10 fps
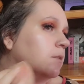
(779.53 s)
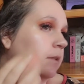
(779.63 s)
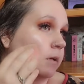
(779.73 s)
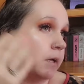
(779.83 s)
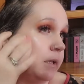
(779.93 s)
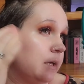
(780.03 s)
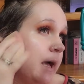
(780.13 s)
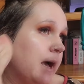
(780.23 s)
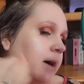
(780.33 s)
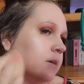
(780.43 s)
like any
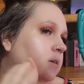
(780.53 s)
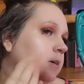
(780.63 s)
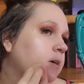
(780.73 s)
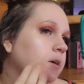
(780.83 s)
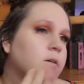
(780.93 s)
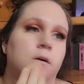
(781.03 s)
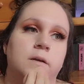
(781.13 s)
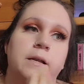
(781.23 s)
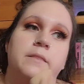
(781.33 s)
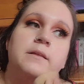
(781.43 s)
acne
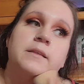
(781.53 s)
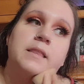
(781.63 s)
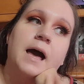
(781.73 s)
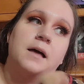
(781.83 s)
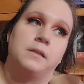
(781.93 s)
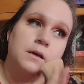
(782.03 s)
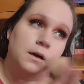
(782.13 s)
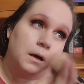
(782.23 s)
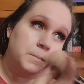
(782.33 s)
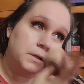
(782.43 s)
or anything like that,
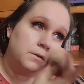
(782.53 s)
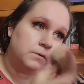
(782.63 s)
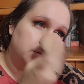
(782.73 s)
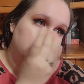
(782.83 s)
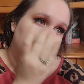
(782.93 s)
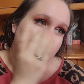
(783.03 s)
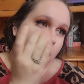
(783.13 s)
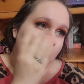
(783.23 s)
like coming through.